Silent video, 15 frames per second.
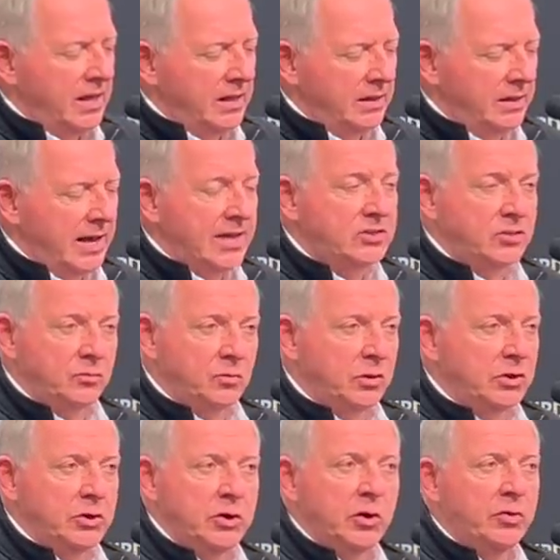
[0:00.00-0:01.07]
Lots of
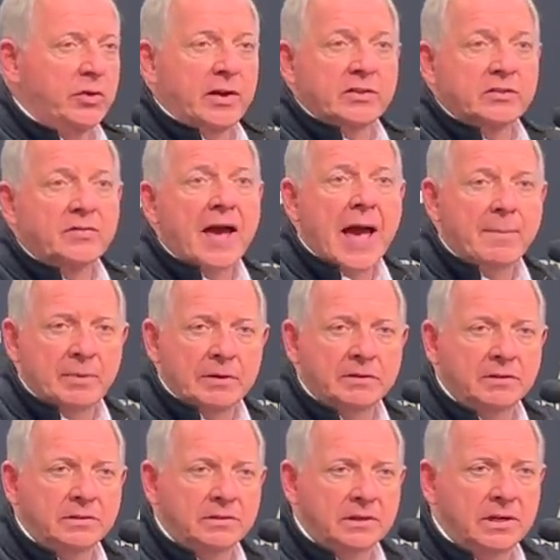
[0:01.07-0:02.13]
really good things have
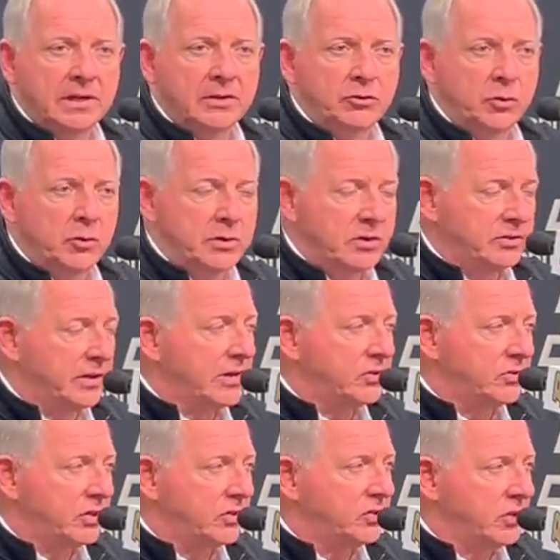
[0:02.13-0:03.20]
happened during these last
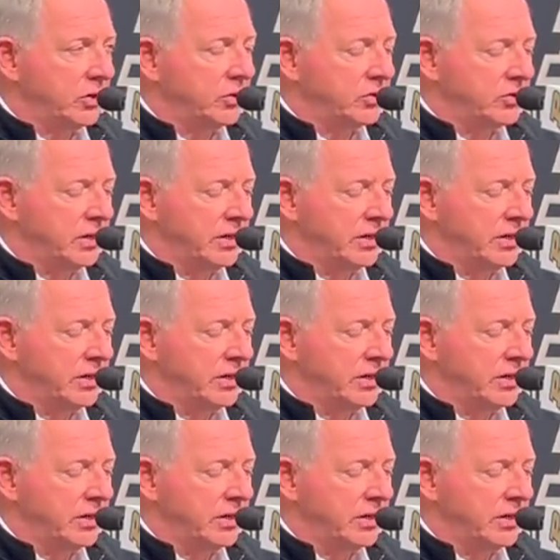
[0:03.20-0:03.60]
6 years.